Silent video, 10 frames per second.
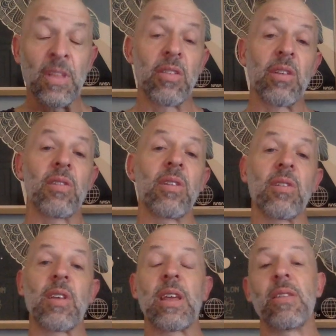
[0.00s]
this
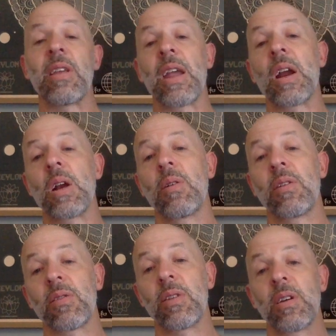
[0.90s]
is in the
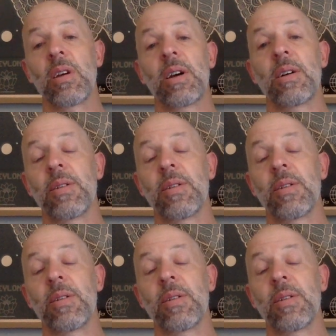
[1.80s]
areas near